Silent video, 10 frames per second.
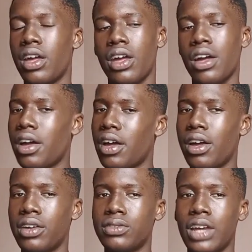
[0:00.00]

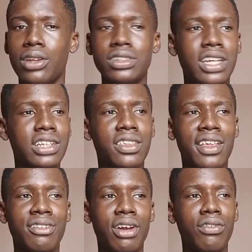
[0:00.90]
I don't see
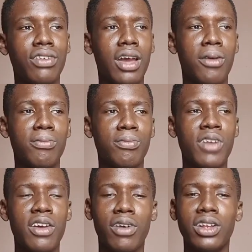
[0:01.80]
anything
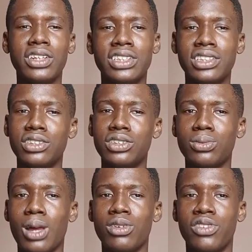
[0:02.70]
violating the YouTube
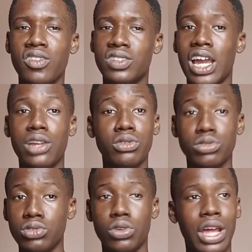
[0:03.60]
channel values. I don't
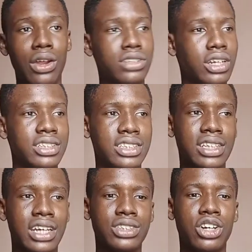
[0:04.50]
know. I don't actually see
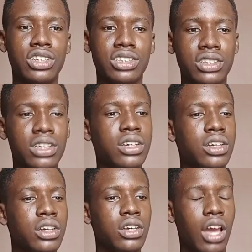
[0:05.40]
that because
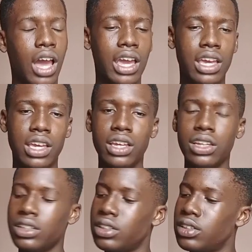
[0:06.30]
I
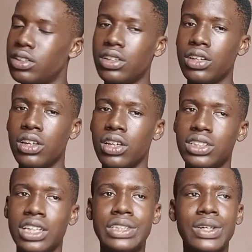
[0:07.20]

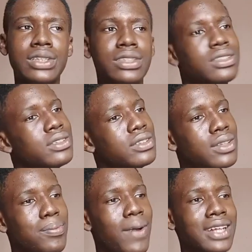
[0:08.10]
censored the
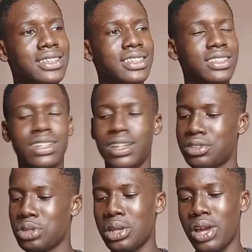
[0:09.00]
part,
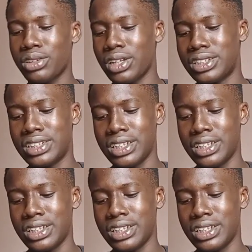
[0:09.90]
so I don't actually